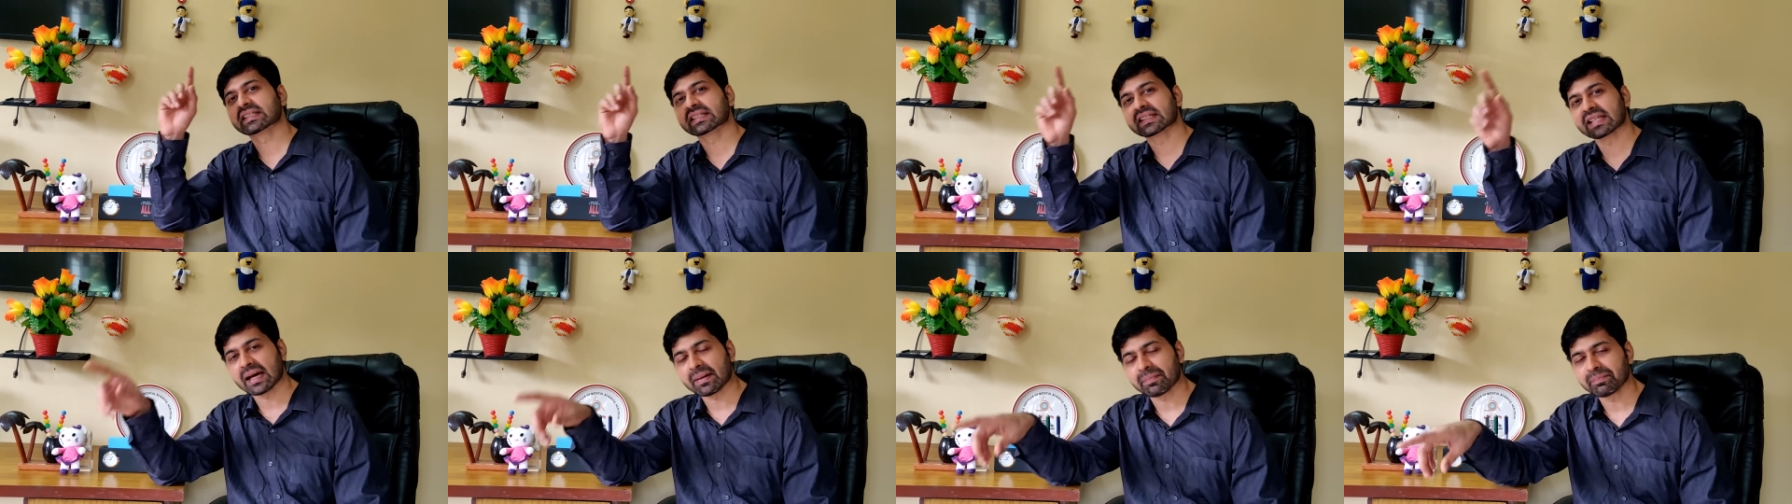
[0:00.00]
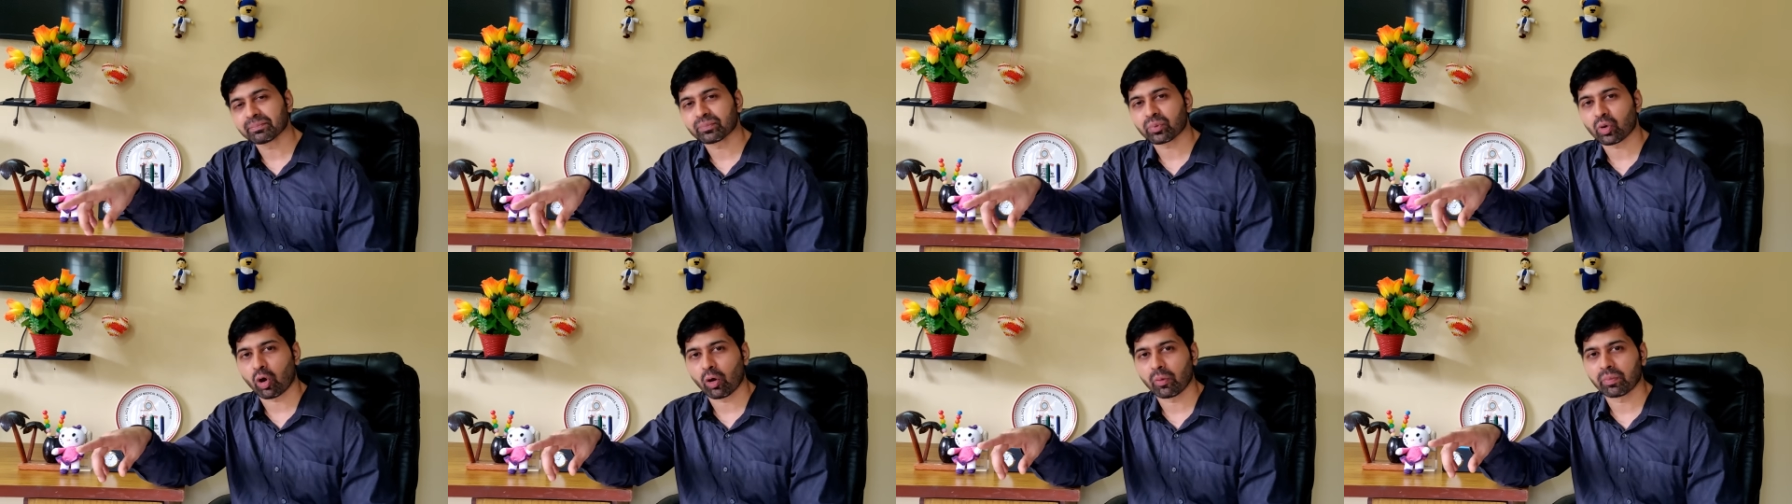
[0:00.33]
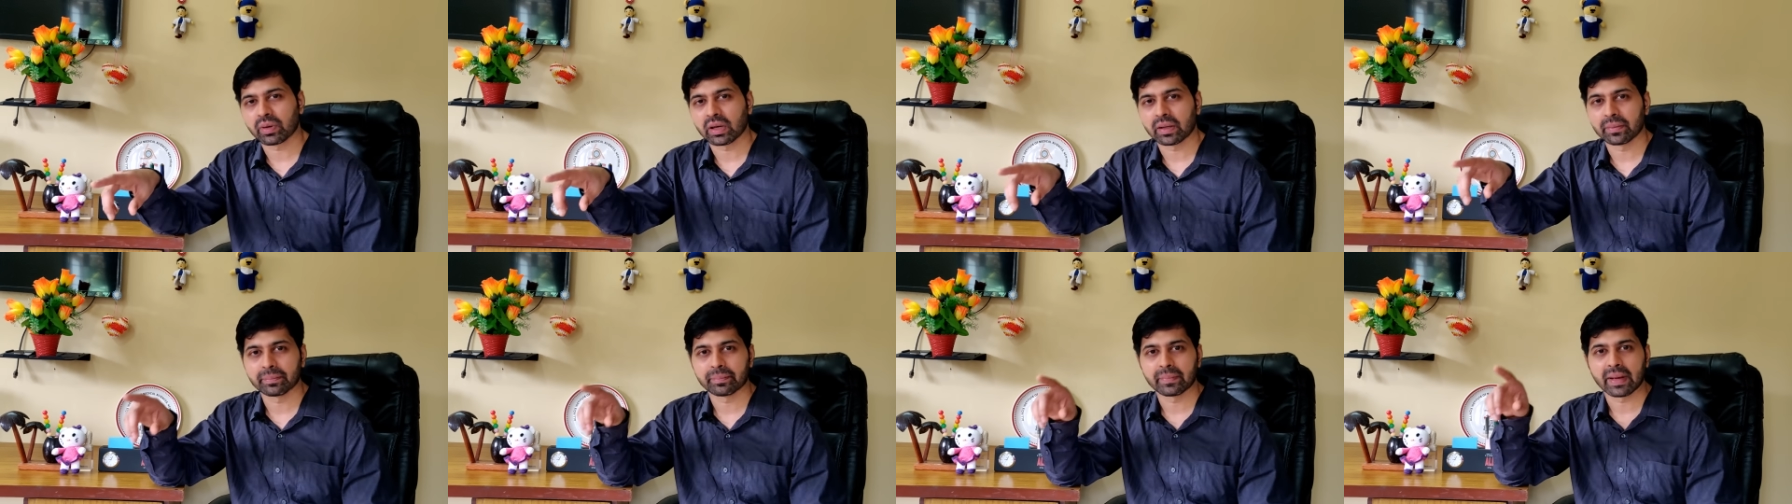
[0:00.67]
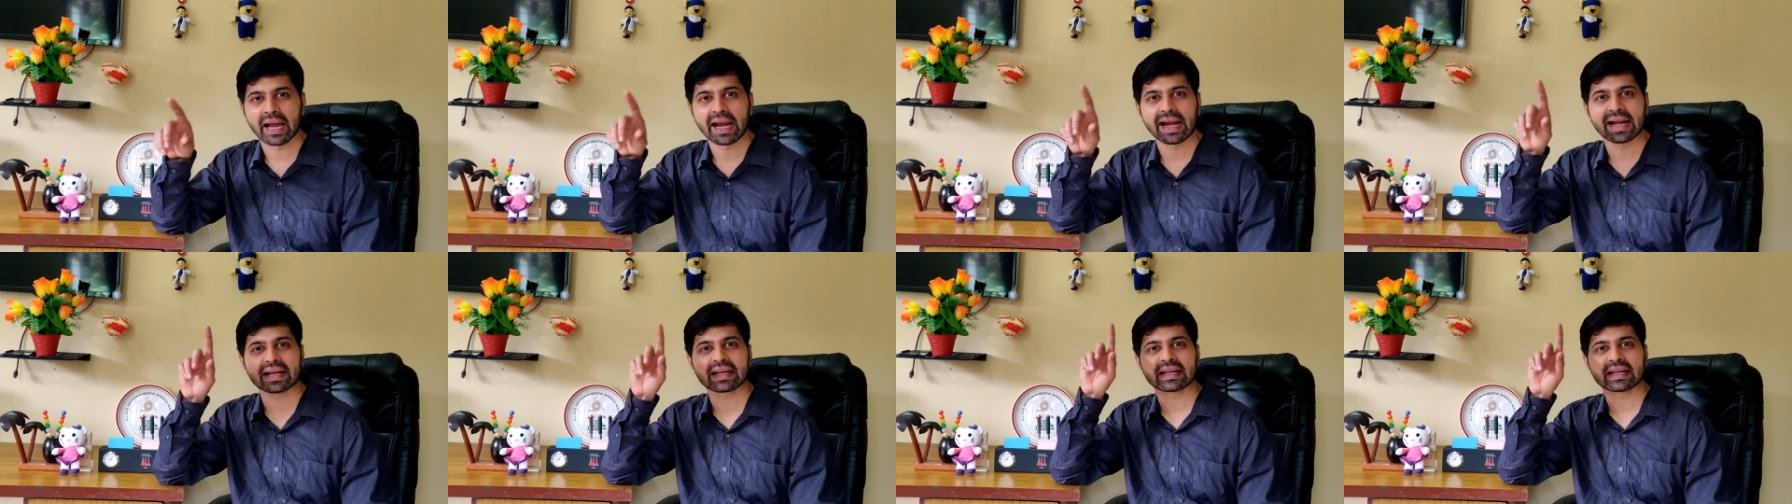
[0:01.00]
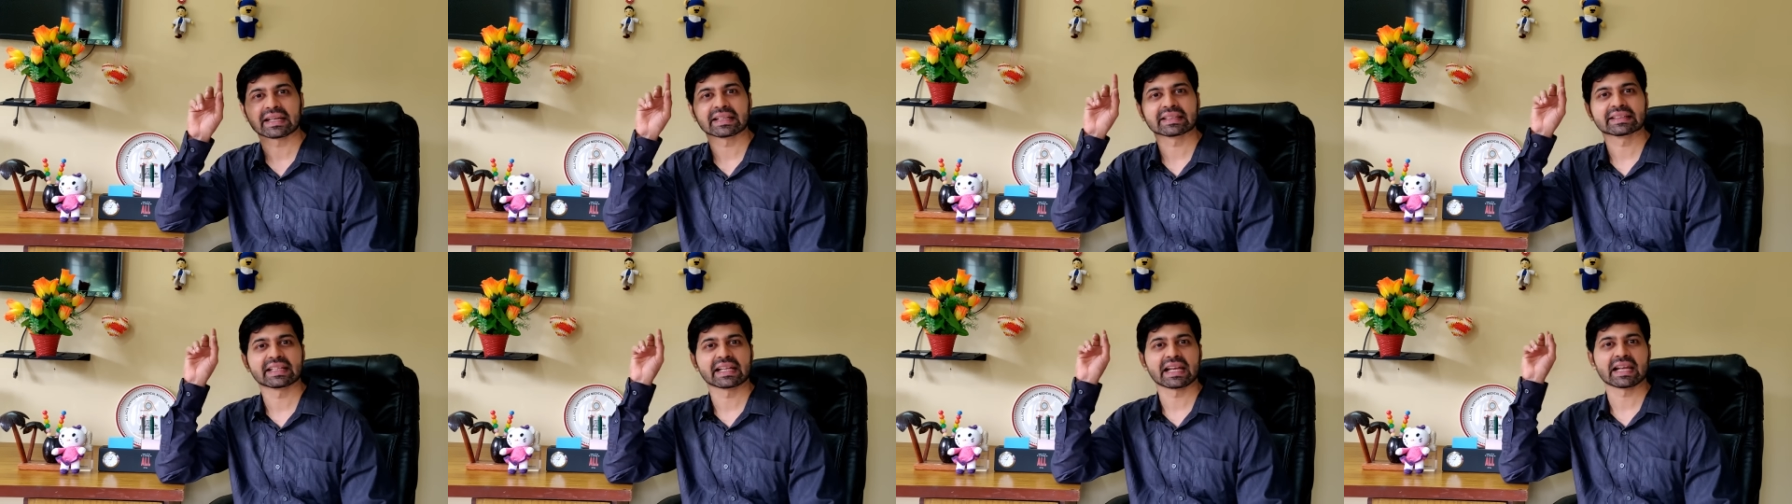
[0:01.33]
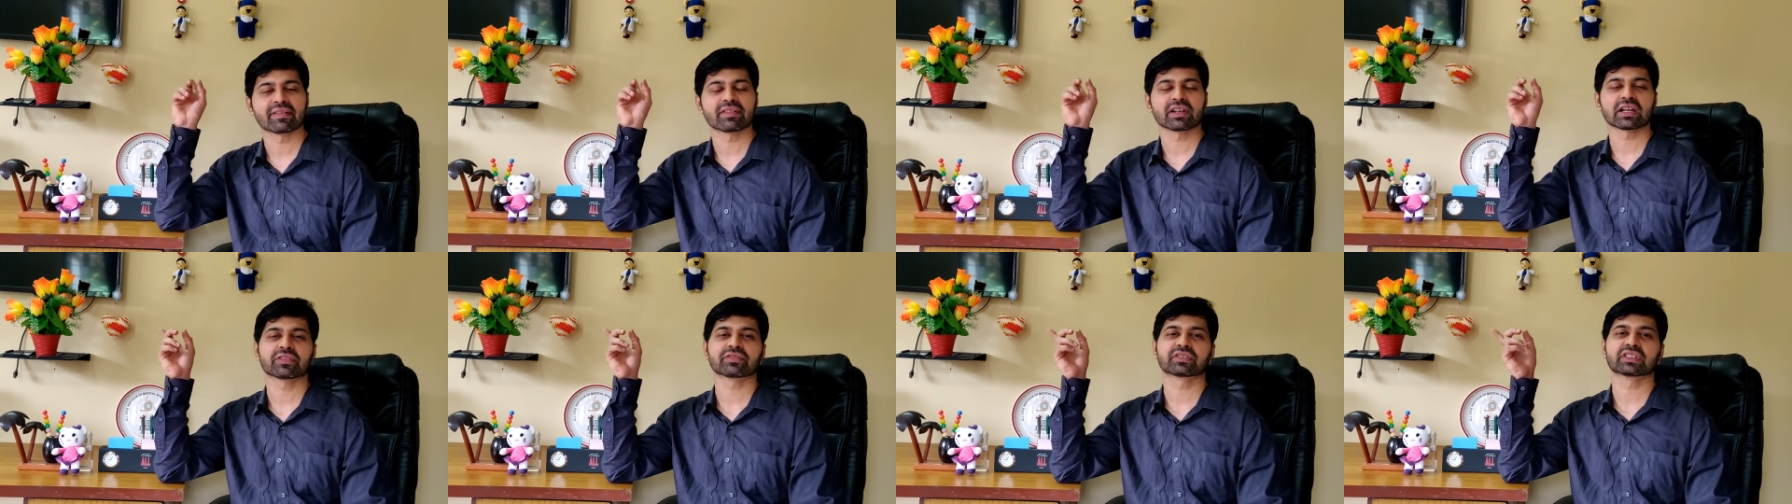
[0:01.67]
some problem at the
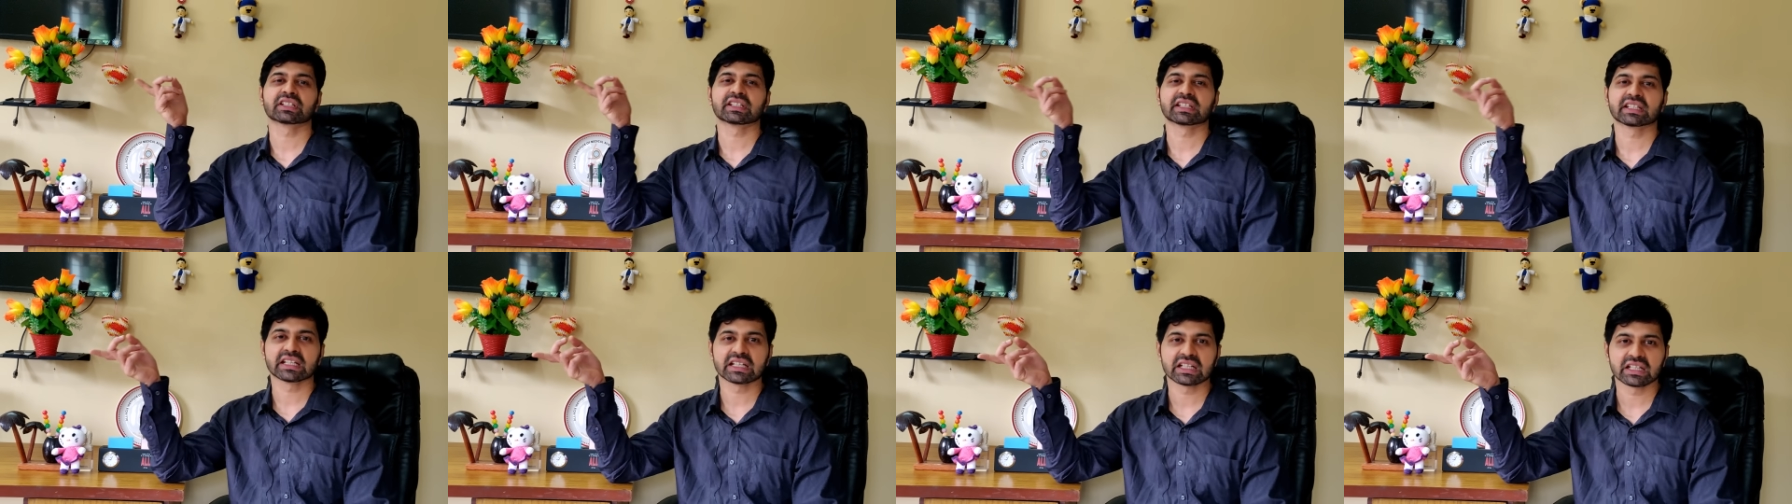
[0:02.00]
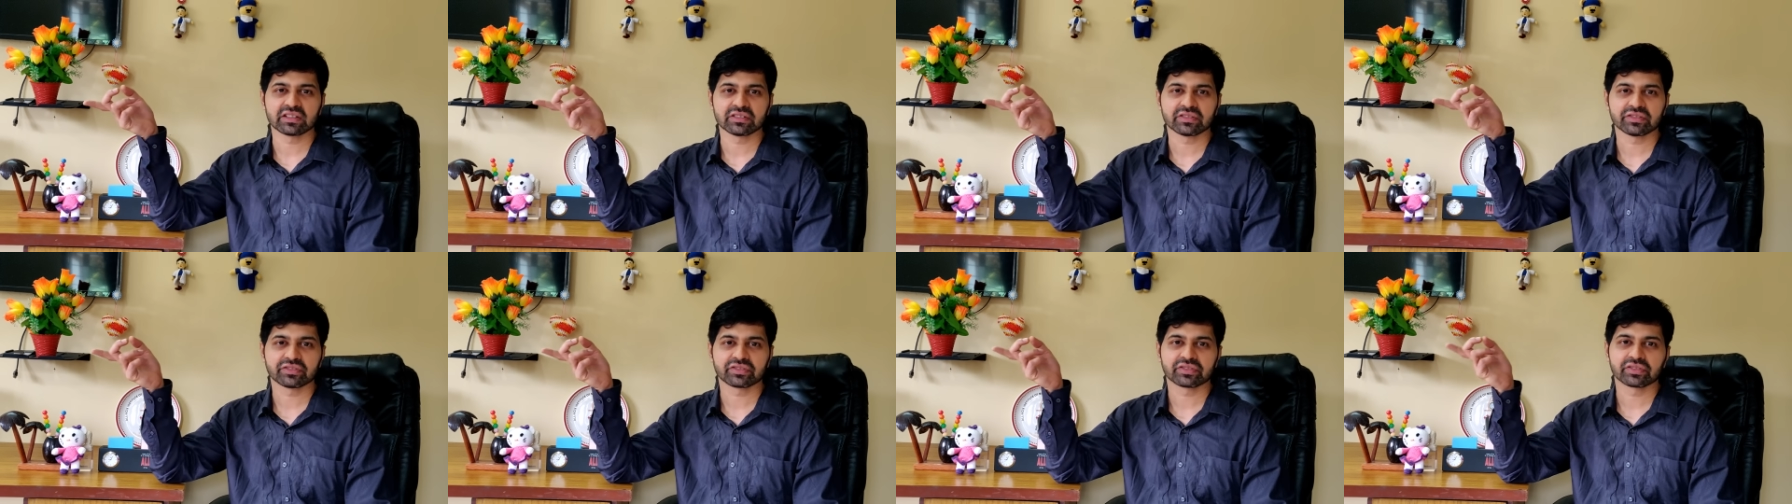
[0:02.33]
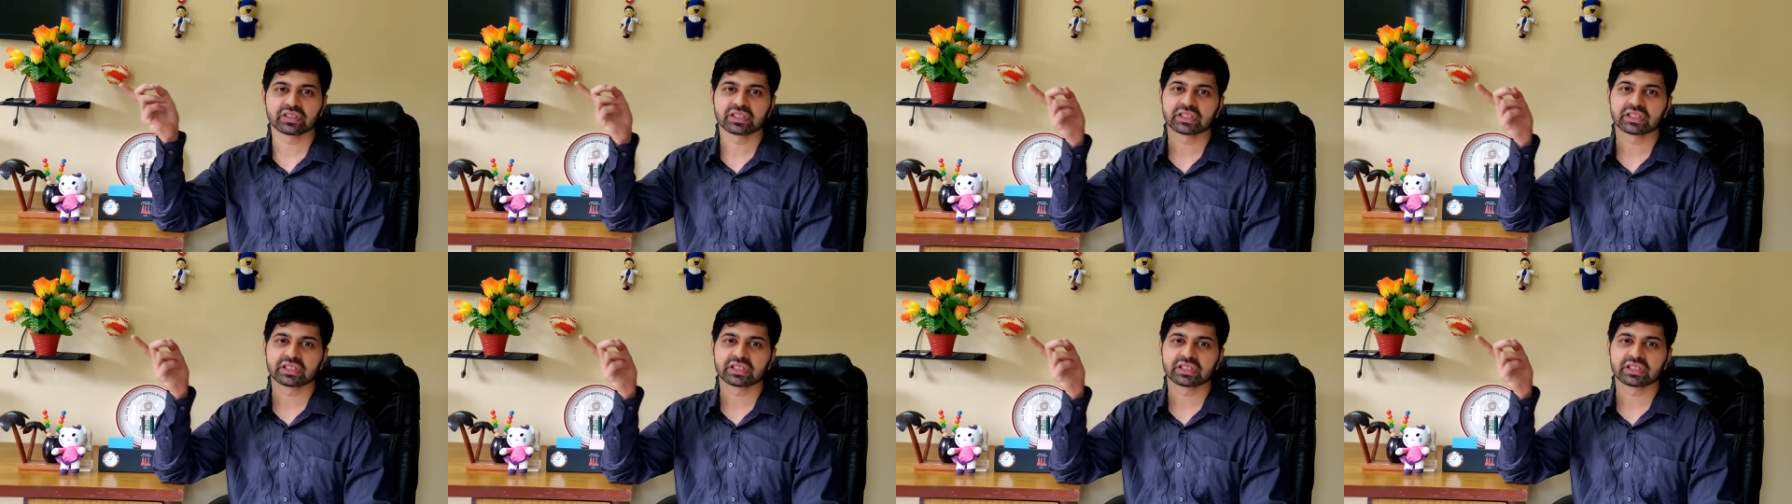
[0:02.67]
level of the nerve,